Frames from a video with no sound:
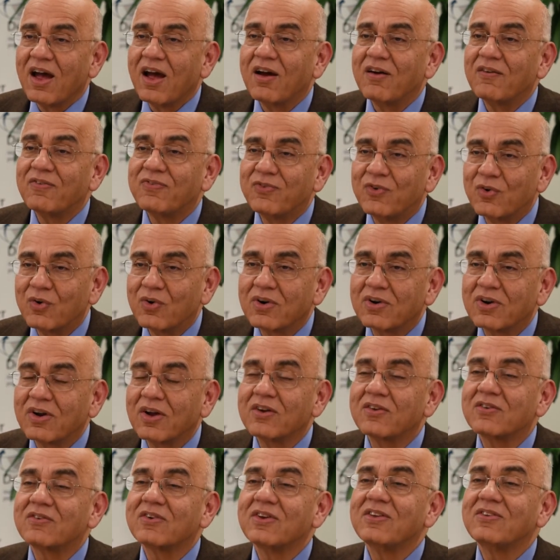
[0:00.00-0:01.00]
for
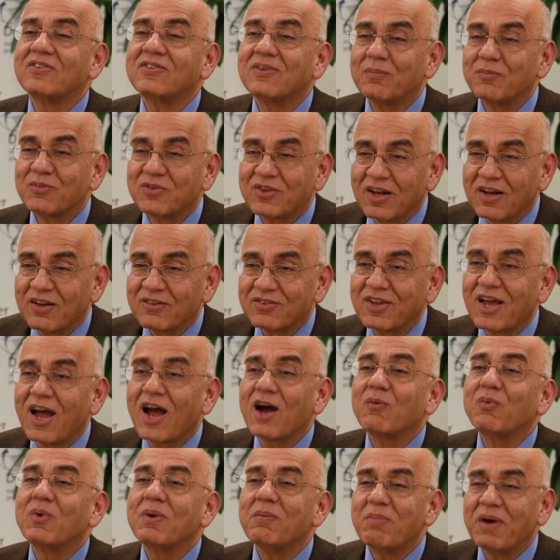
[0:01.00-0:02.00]
countries themselves,
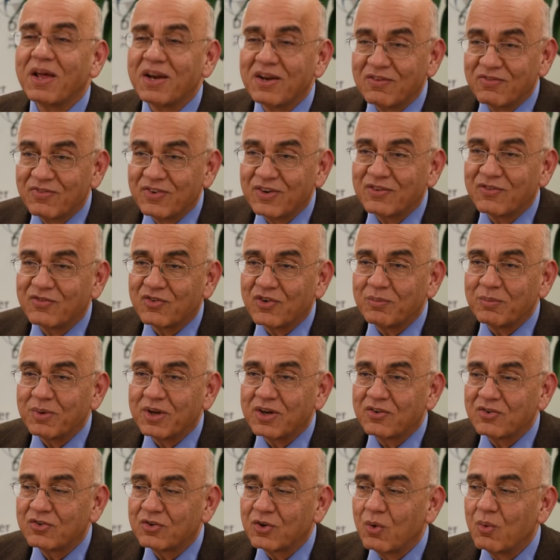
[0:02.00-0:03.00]
how we benefit from
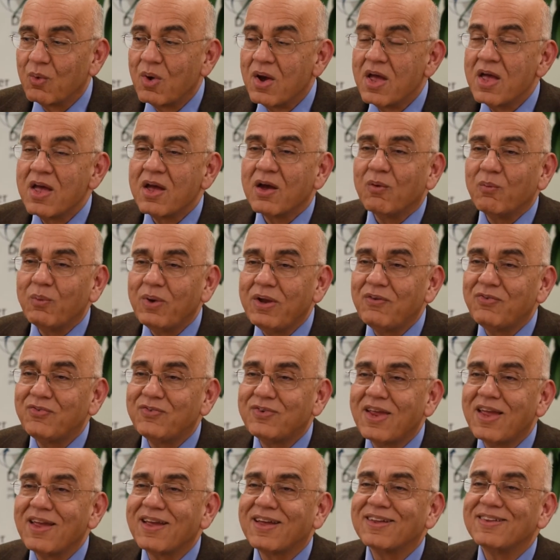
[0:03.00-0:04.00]
it. So we've
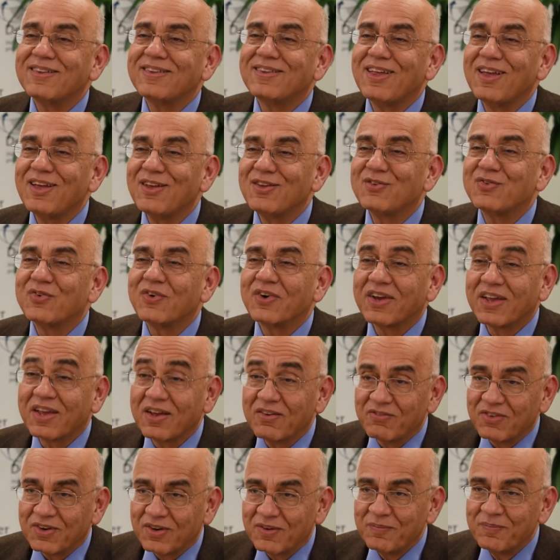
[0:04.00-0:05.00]
taken things for
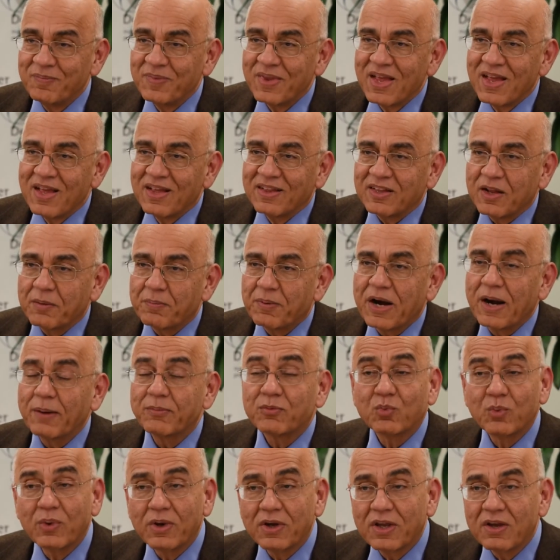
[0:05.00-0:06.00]
given that
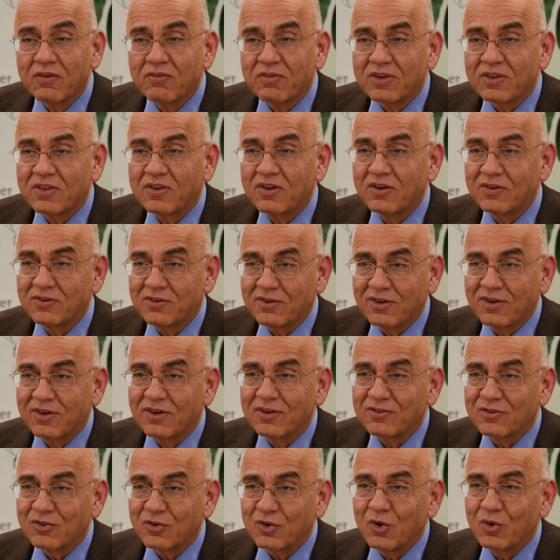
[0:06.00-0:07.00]
perhaps were given 30
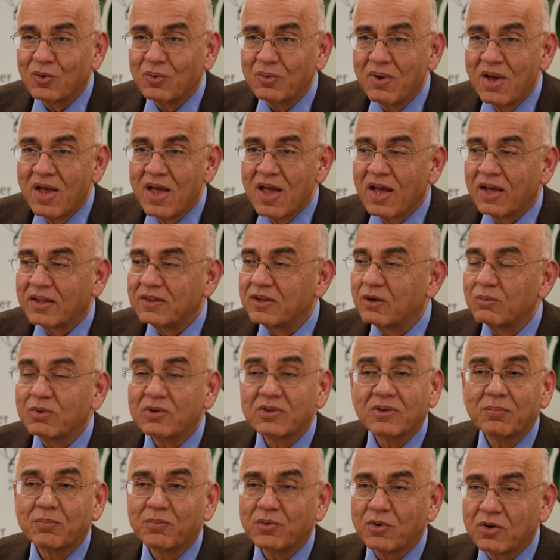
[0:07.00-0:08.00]
years ago. There was
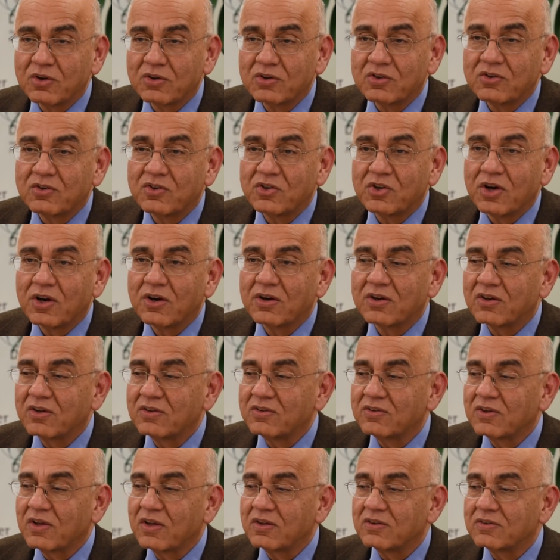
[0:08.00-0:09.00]
a broad shared
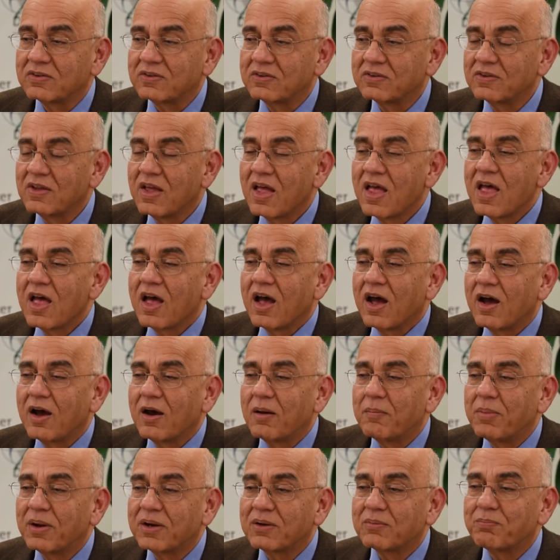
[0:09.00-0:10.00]
consensus,
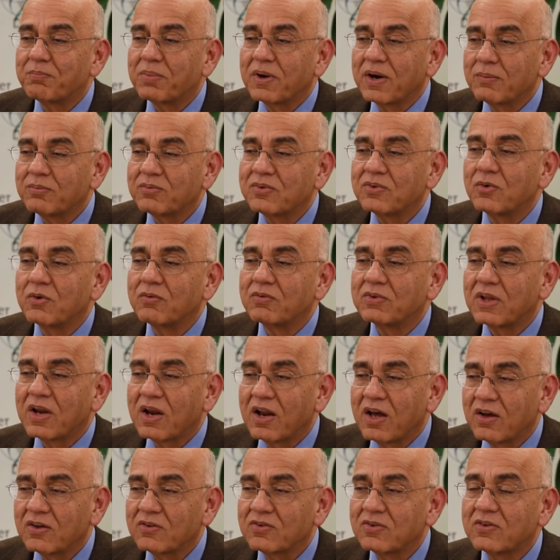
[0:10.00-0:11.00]
but perhaps over the
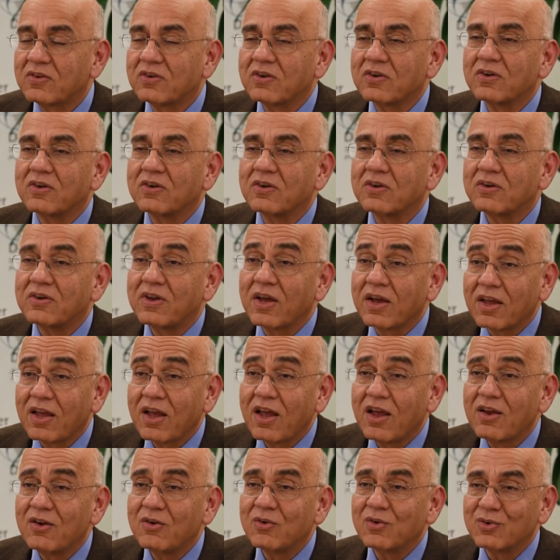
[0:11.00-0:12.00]
last
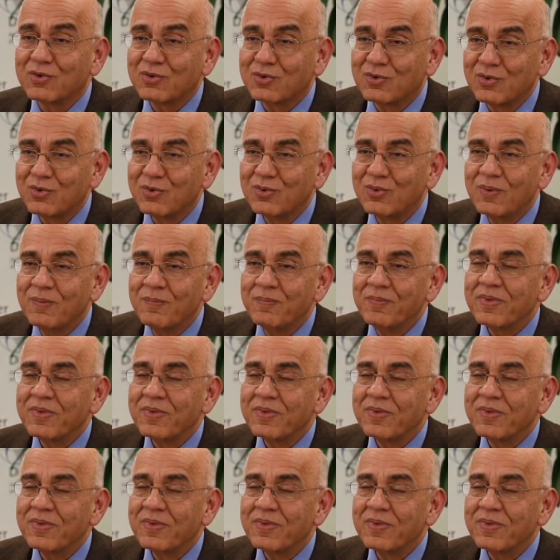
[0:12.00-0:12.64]
decade or two,